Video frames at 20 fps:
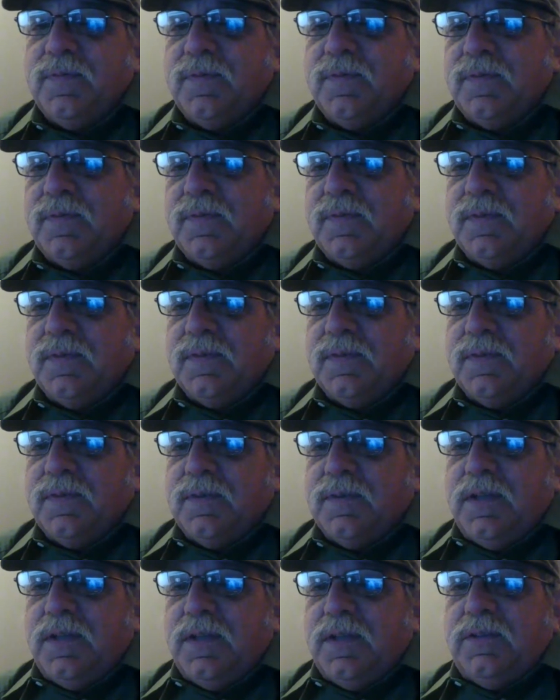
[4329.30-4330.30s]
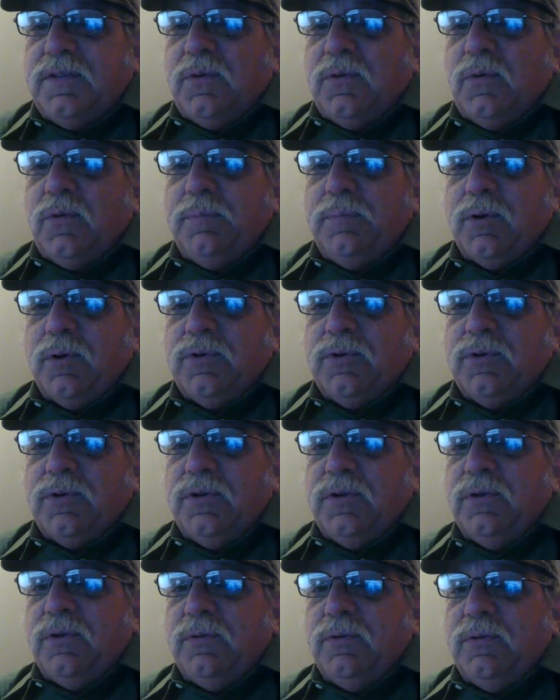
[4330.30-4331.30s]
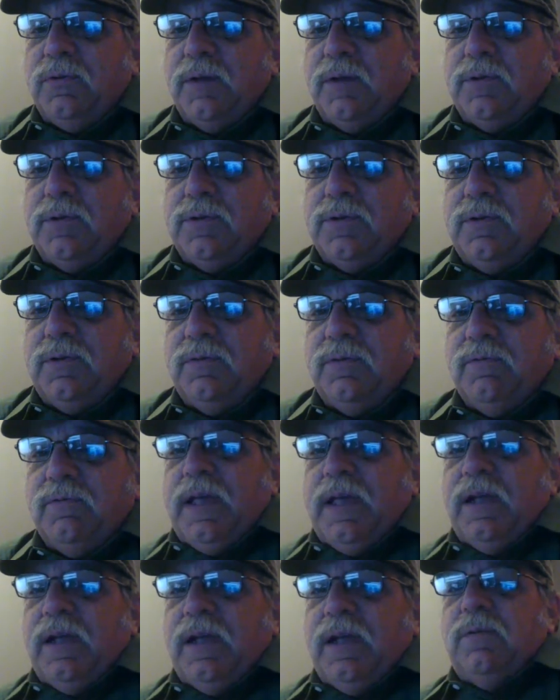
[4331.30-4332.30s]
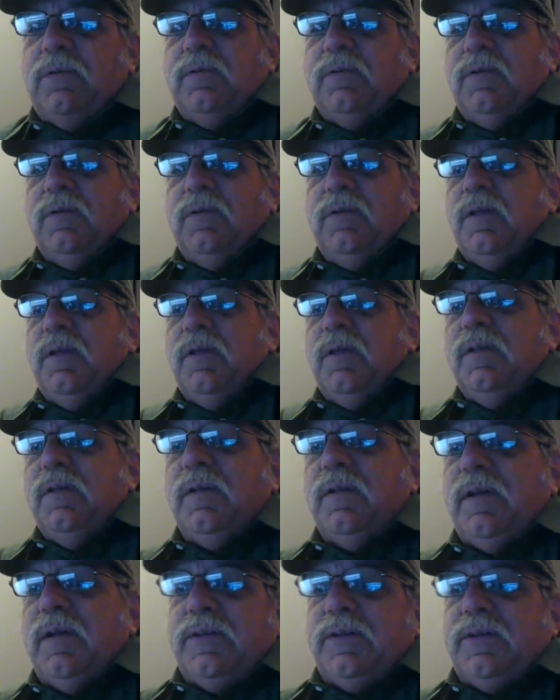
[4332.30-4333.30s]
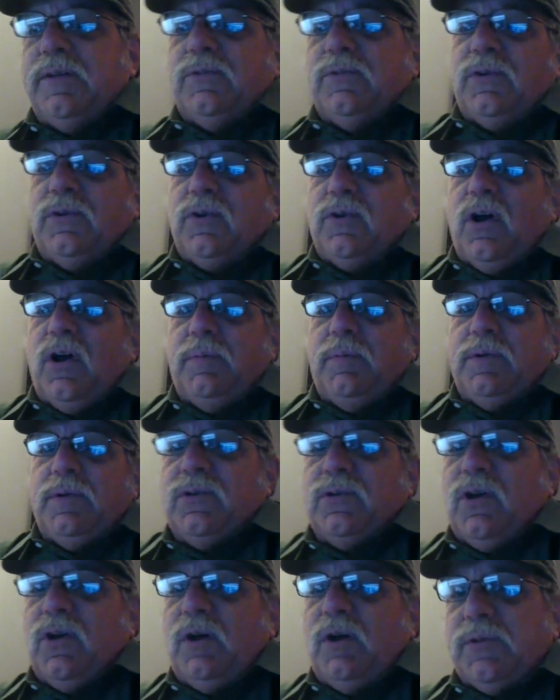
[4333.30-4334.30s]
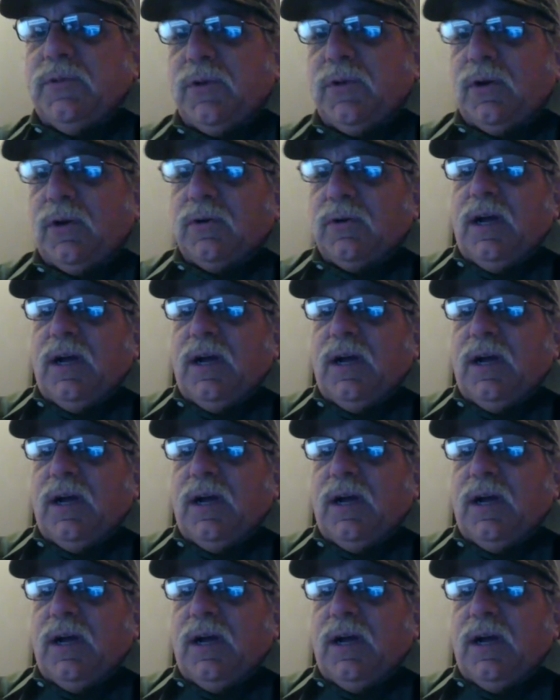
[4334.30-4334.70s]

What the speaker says: I think the only person that knew that was Val. I asked her to call me StarCop, but